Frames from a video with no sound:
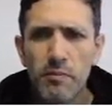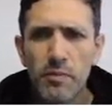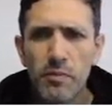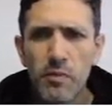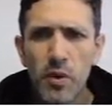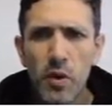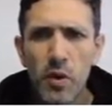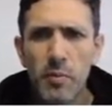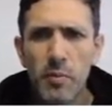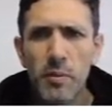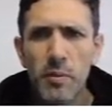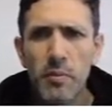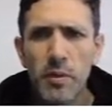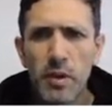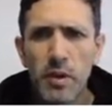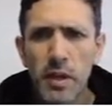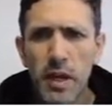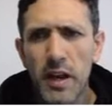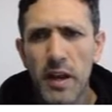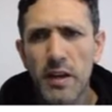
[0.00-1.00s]
Or maybe,
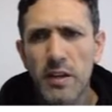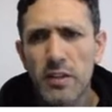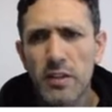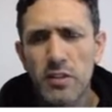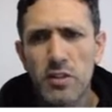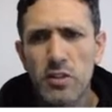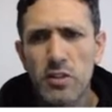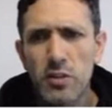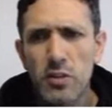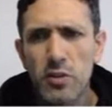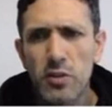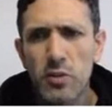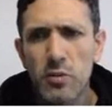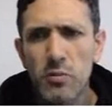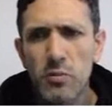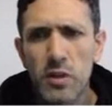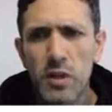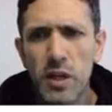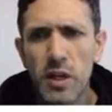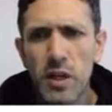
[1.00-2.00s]
yeah, let's
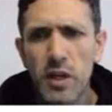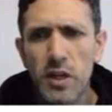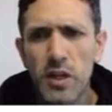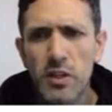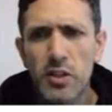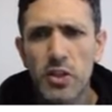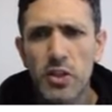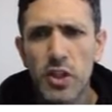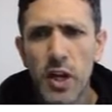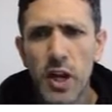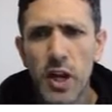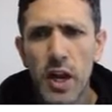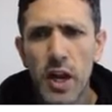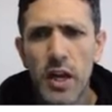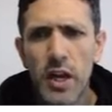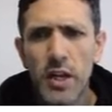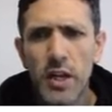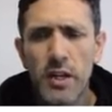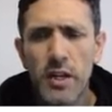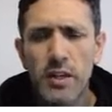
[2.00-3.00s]
assume
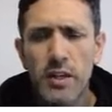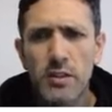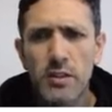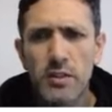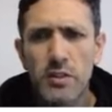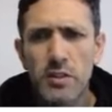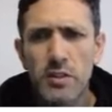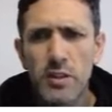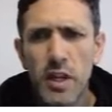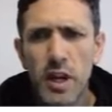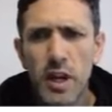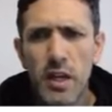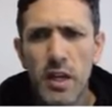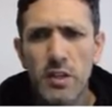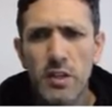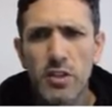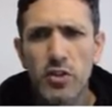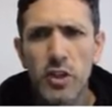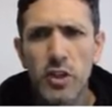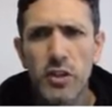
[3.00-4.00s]
j is
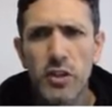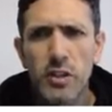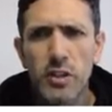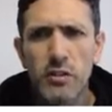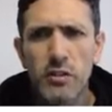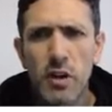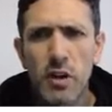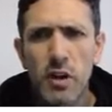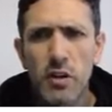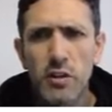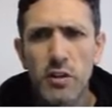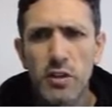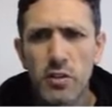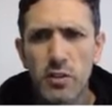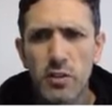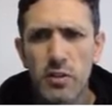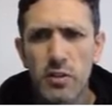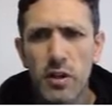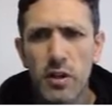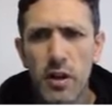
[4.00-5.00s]
strictly
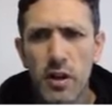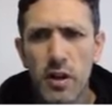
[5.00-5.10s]
larger